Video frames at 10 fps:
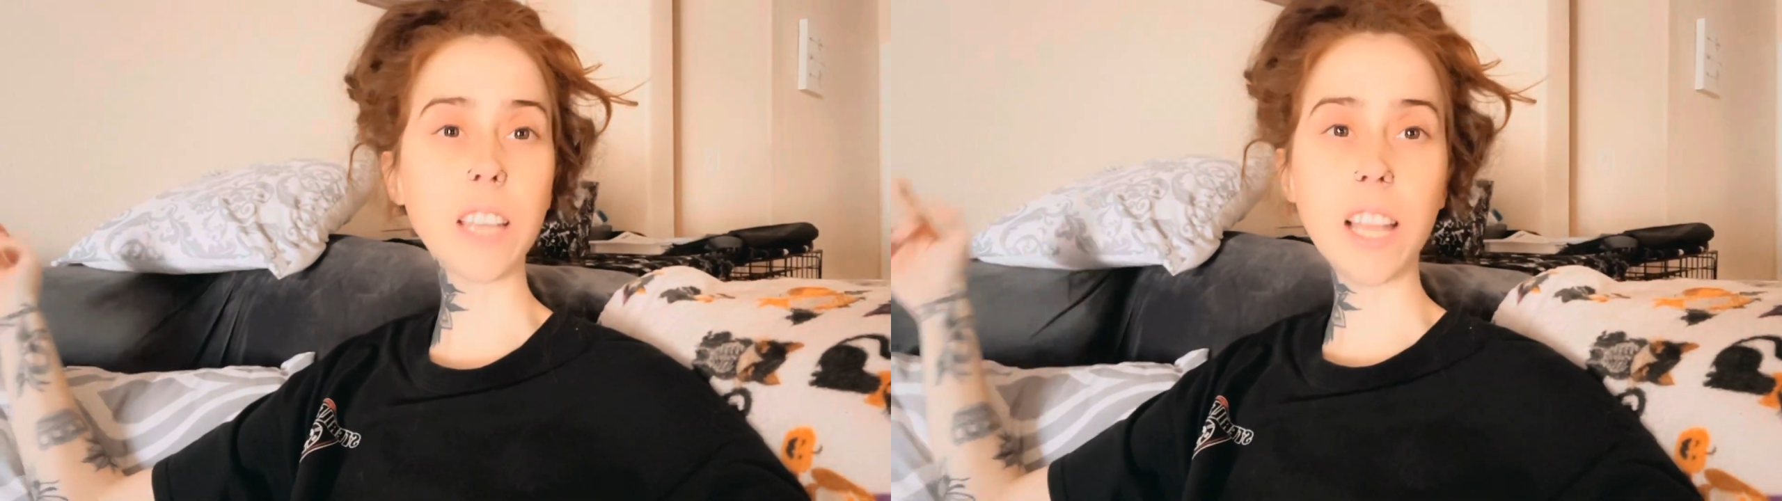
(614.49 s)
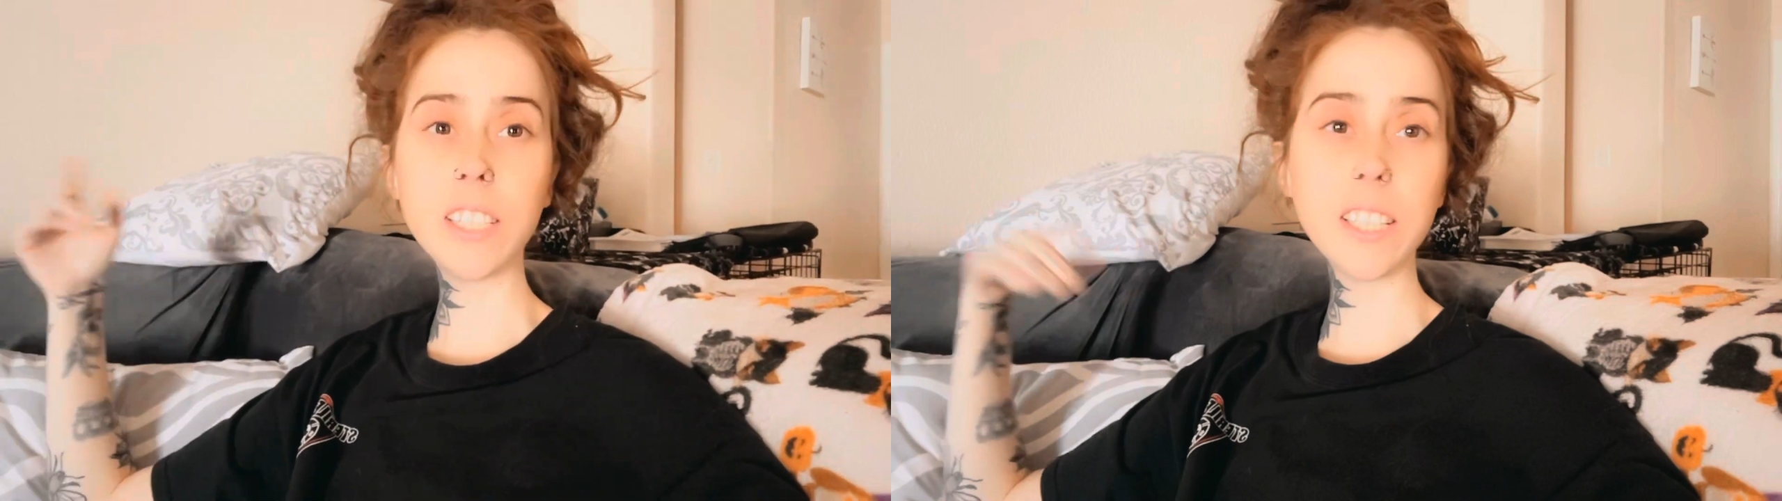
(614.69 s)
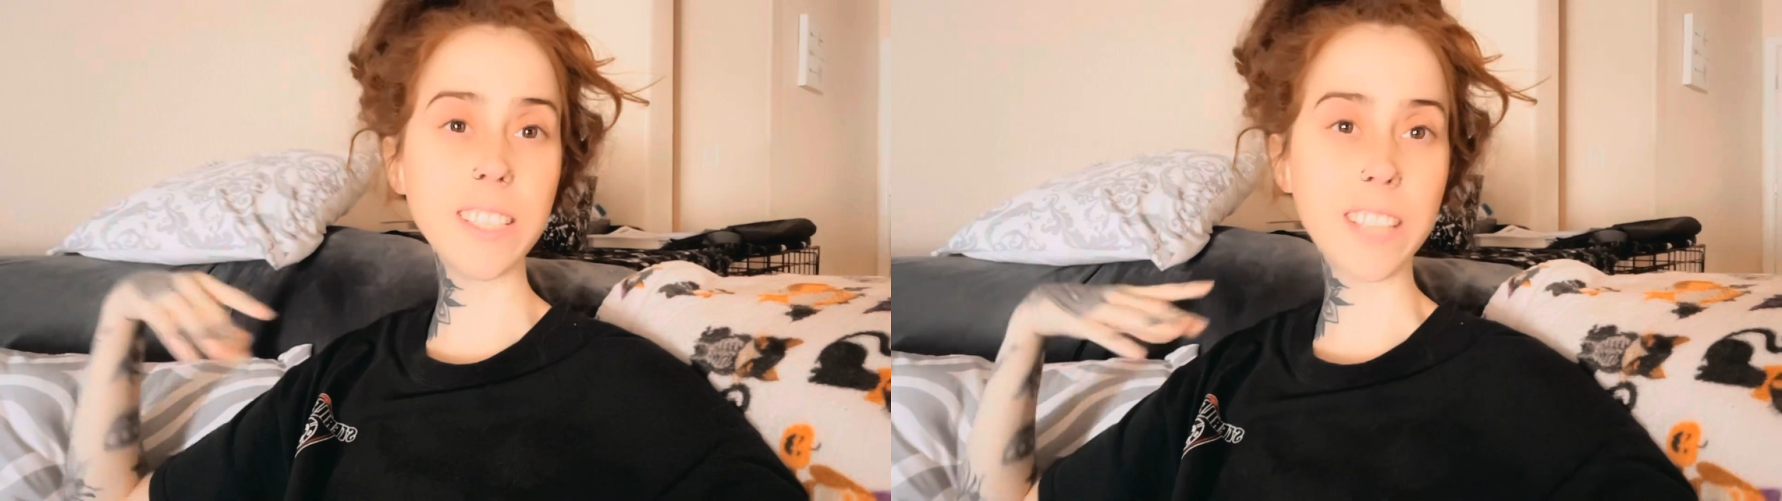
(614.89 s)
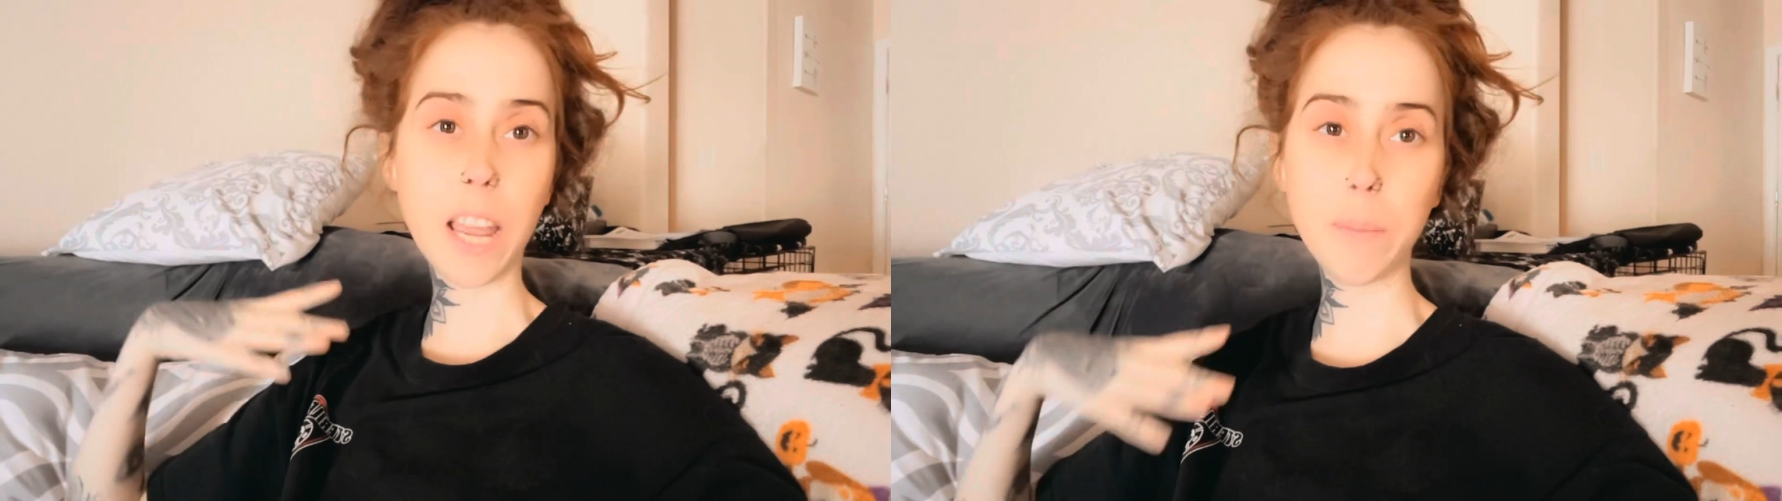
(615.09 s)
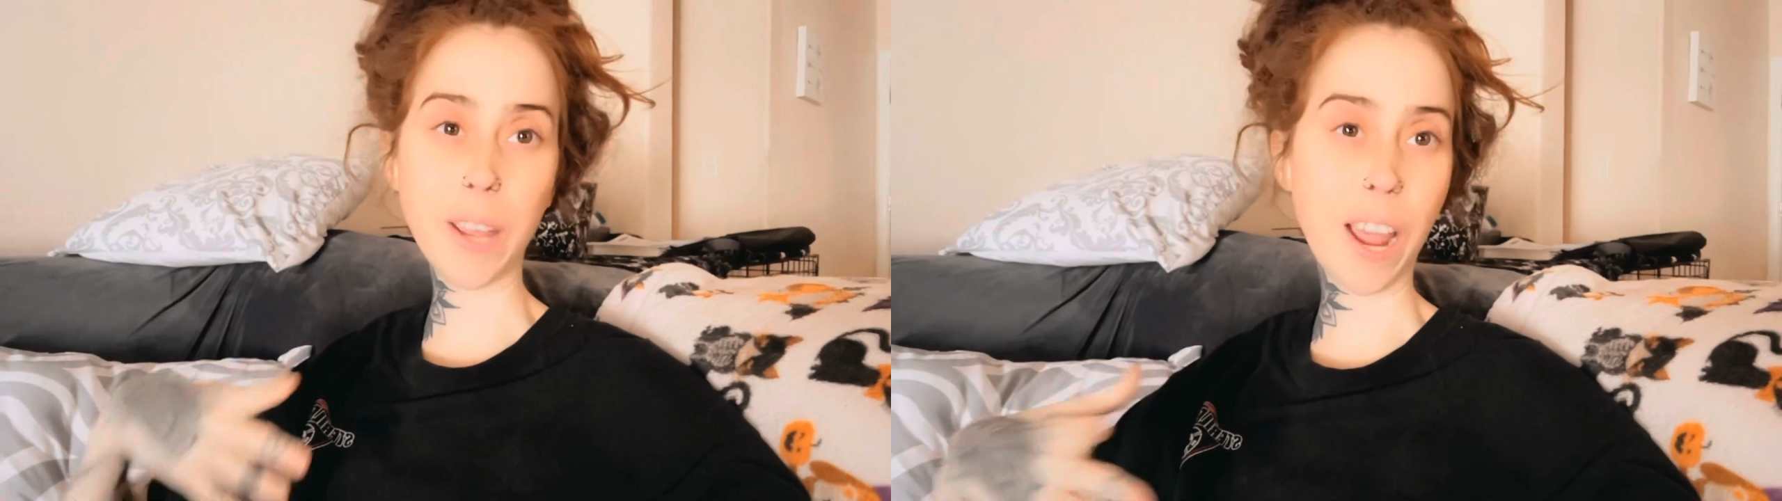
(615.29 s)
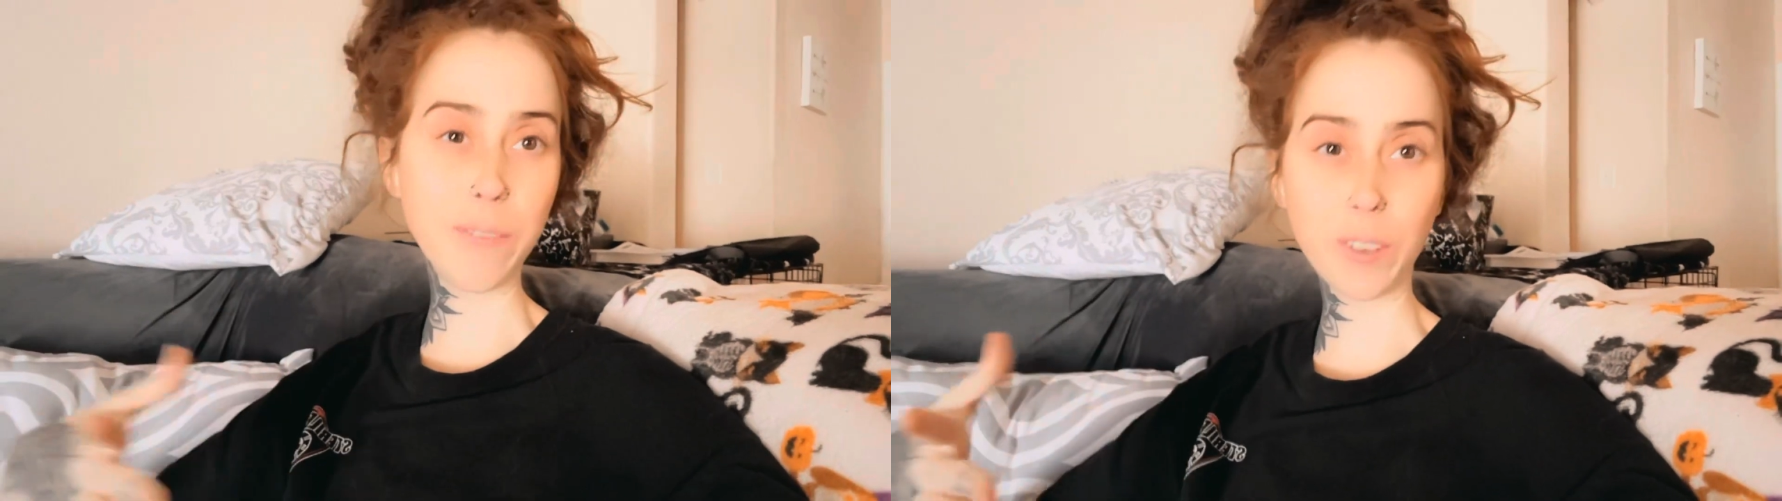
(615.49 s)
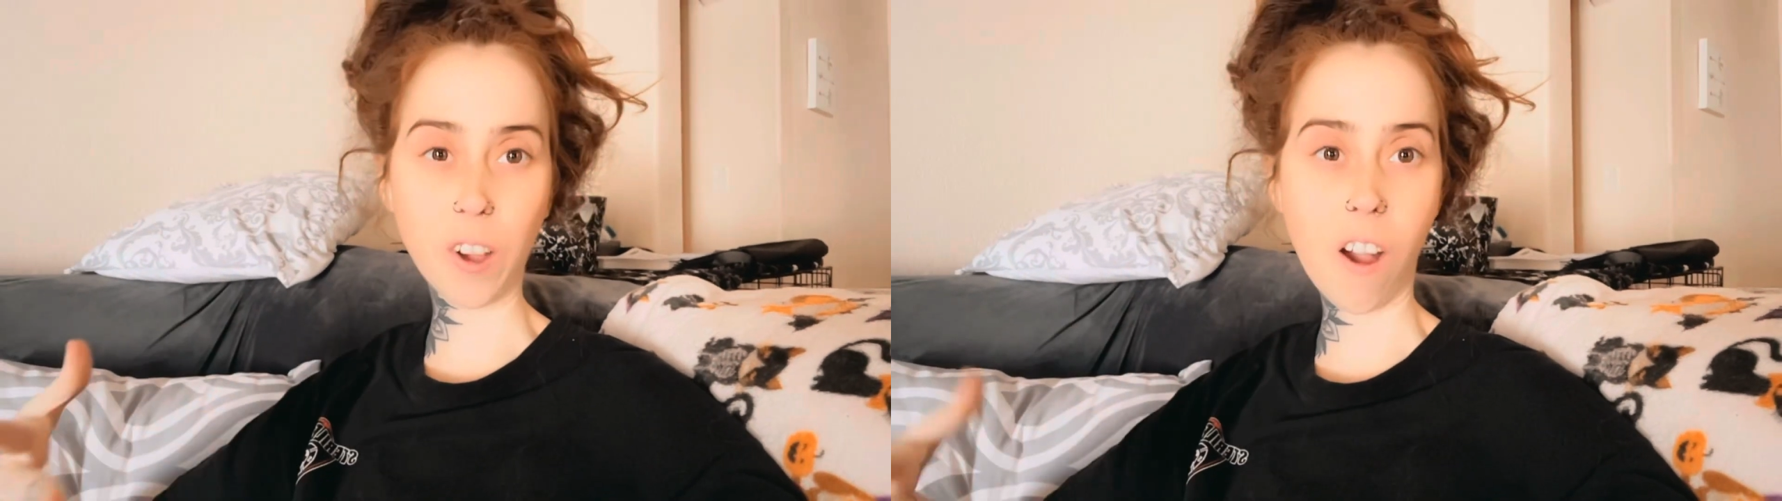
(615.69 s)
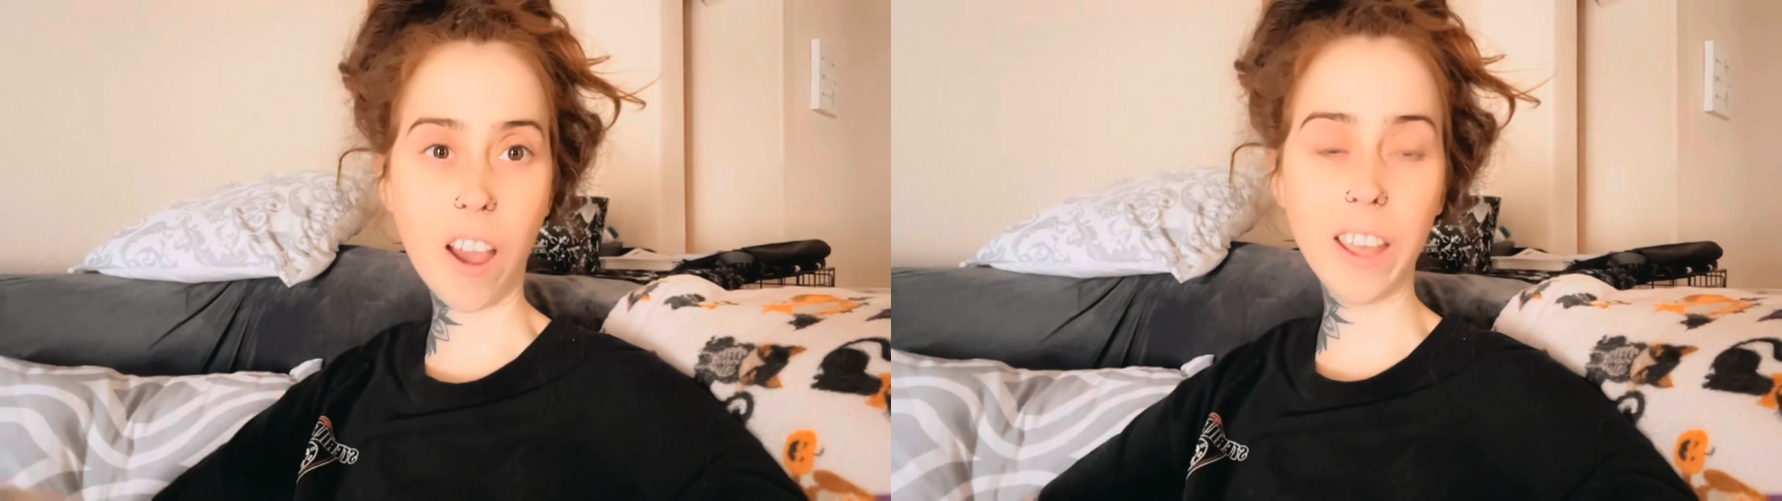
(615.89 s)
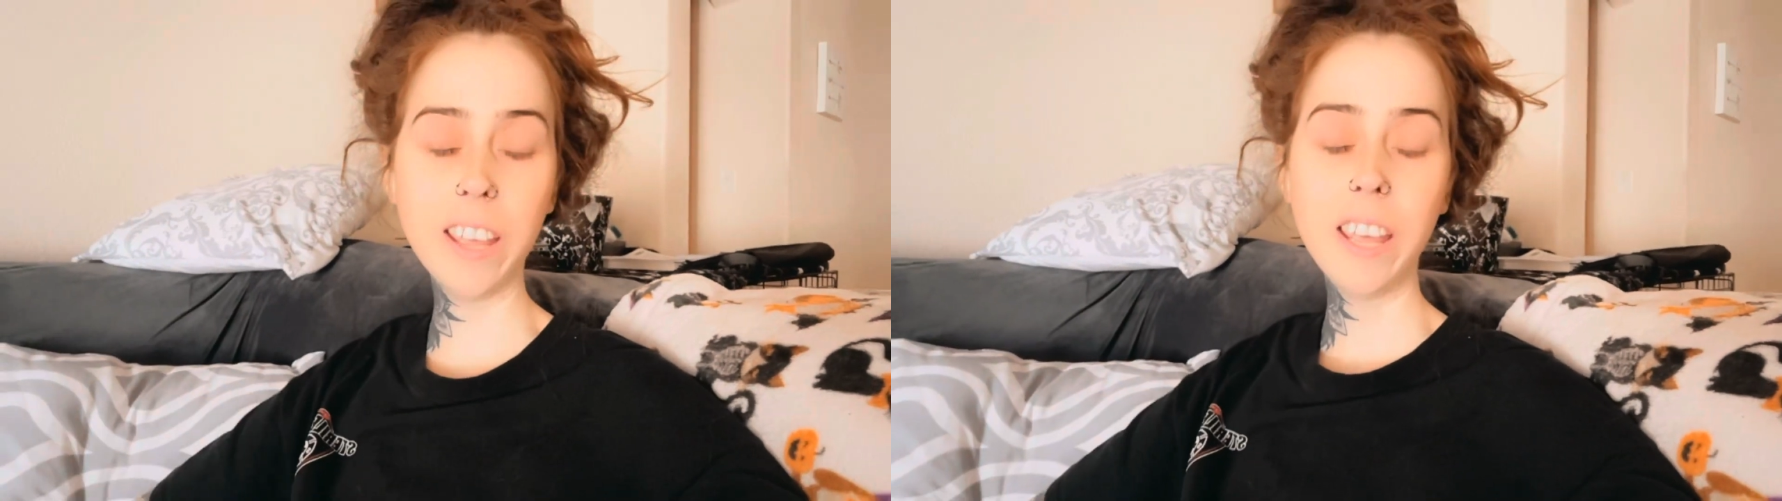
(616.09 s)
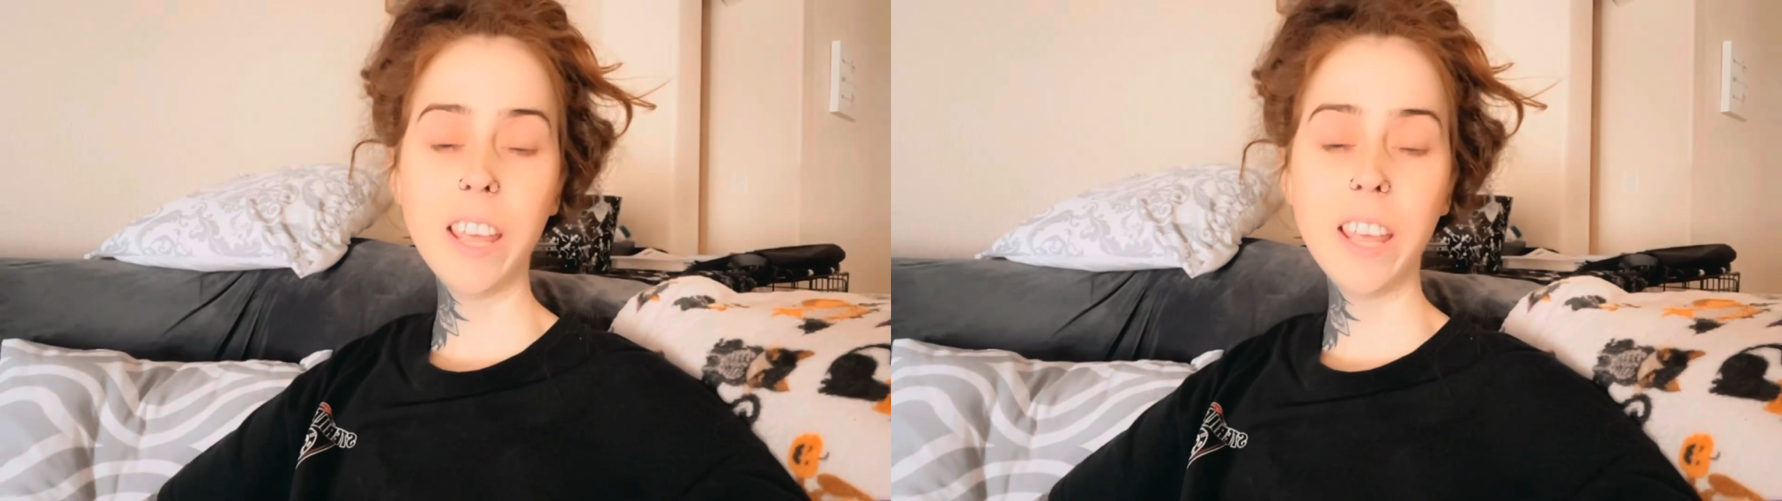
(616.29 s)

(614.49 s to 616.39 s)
I didn't time it, I forgot.